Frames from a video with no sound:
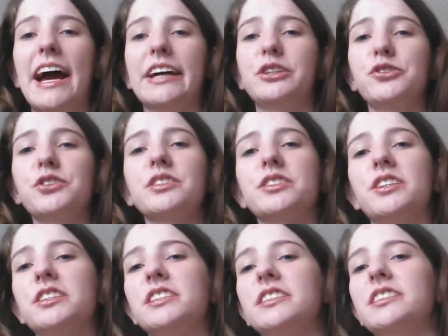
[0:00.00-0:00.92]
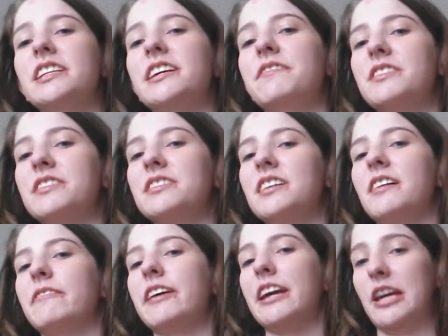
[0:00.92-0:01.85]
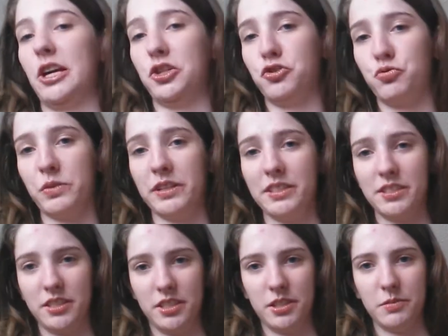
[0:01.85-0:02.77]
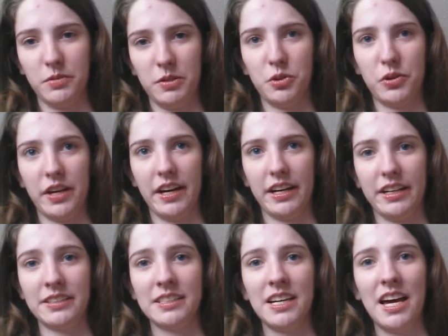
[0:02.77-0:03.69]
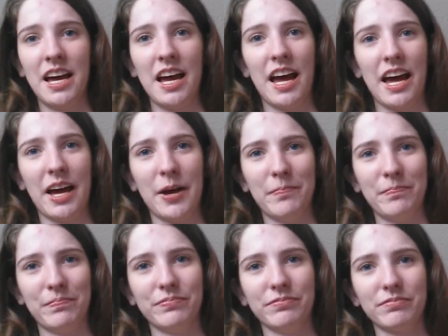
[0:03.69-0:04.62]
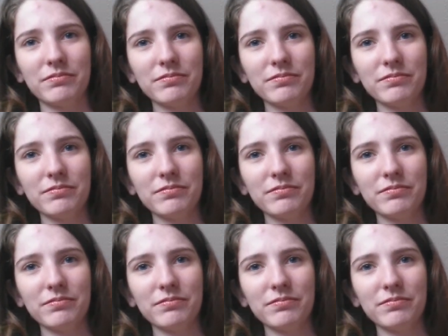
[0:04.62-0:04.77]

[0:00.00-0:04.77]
I do this just to see if this stuff interests you guys. But